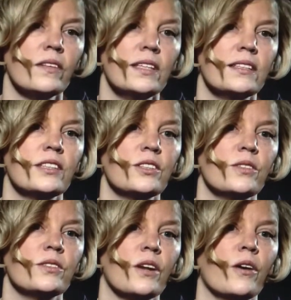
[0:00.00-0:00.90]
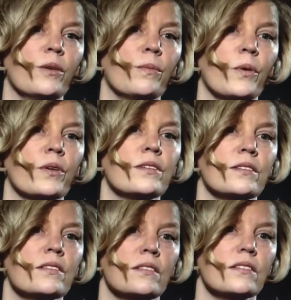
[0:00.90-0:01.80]
these issues are
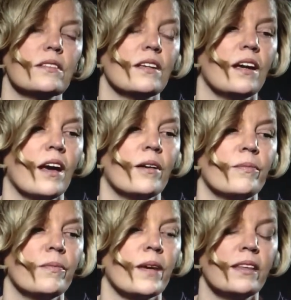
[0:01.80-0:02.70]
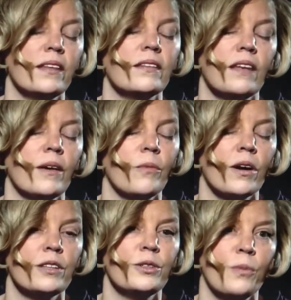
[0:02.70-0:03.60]
important. I
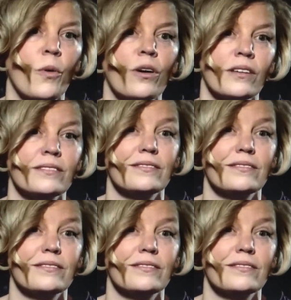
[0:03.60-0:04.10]
want to do more.